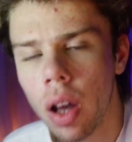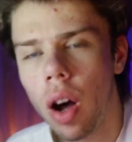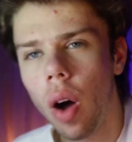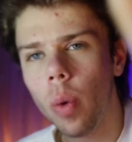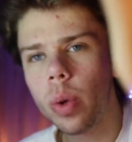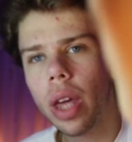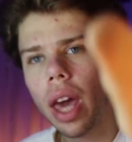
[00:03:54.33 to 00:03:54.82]

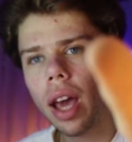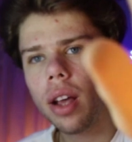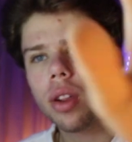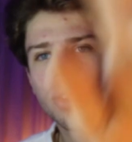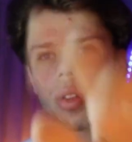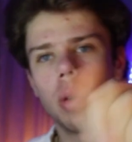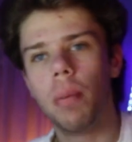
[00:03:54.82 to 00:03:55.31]
Okay,
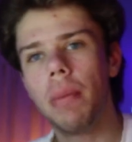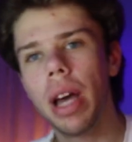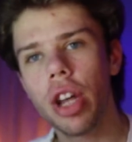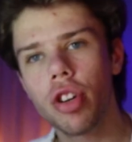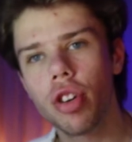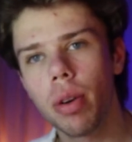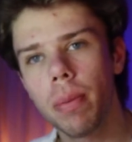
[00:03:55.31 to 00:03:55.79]
so
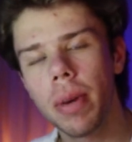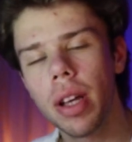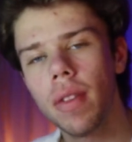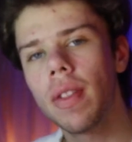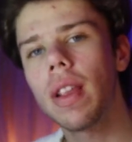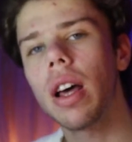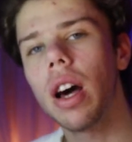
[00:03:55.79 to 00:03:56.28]

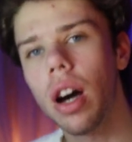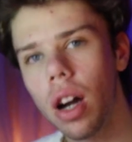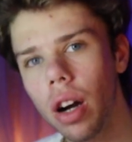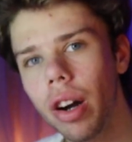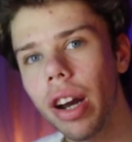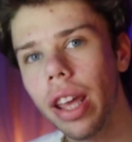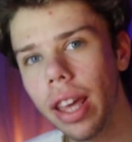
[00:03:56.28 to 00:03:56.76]
measurements
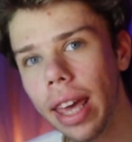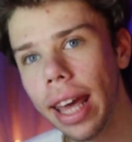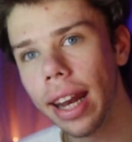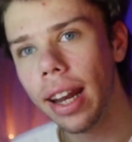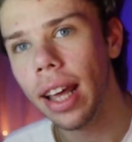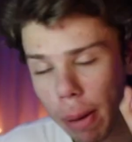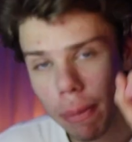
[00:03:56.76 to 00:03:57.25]
are
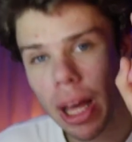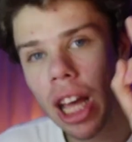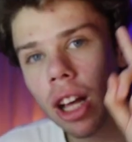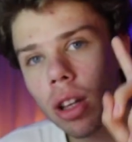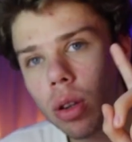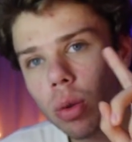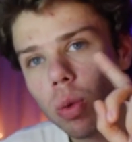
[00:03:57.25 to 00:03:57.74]
in. My
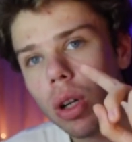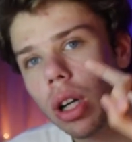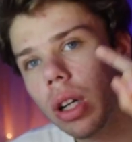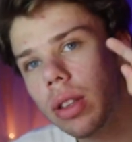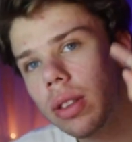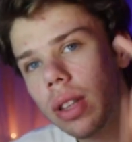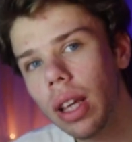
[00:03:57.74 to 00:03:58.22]
bangs
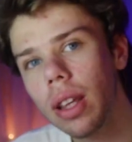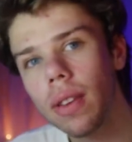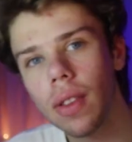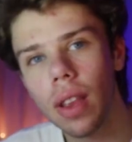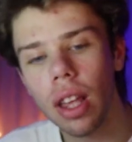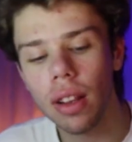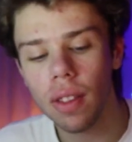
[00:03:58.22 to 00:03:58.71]
were
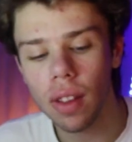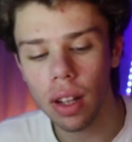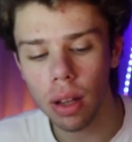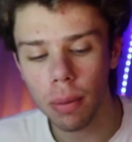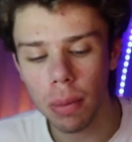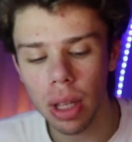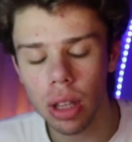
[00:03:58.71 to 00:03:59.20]
16
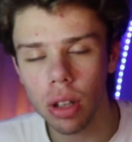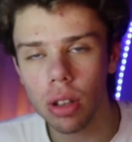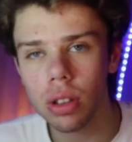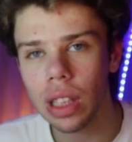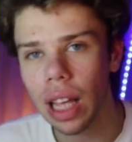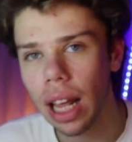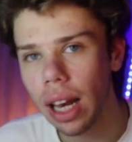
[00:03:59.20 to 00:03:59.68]

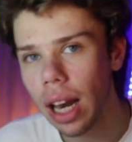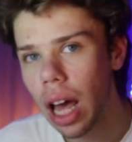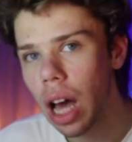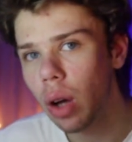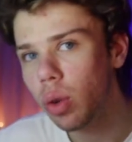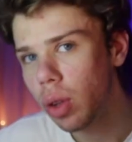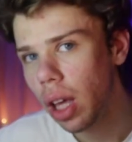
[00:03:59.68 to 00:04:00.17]
centimeters and now